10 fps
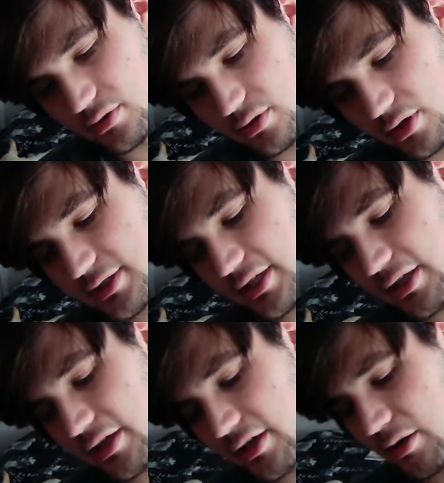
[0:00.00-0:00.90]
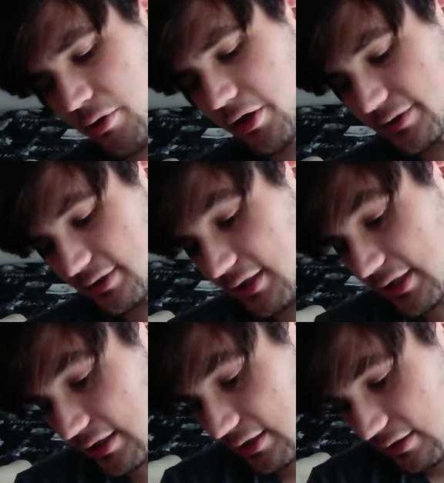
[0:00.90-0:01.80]
Cause like, I'm gonna go see
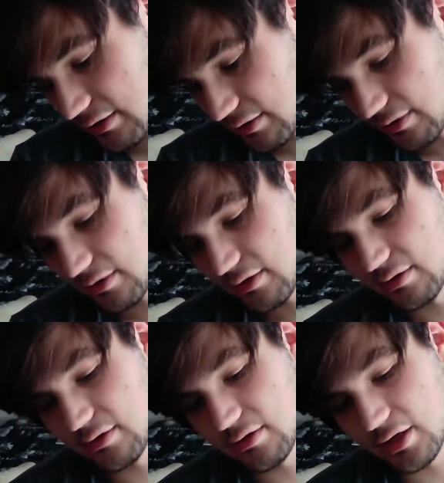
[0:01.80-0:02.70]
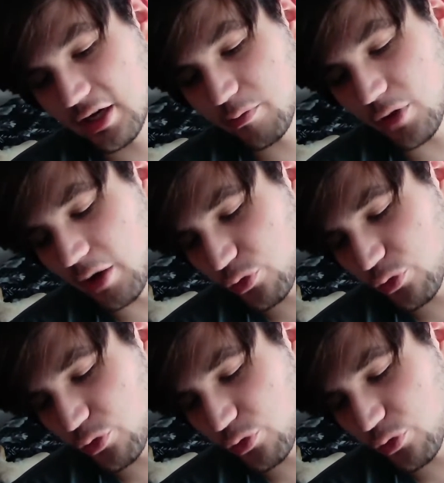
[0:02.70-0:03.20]
it, and I'm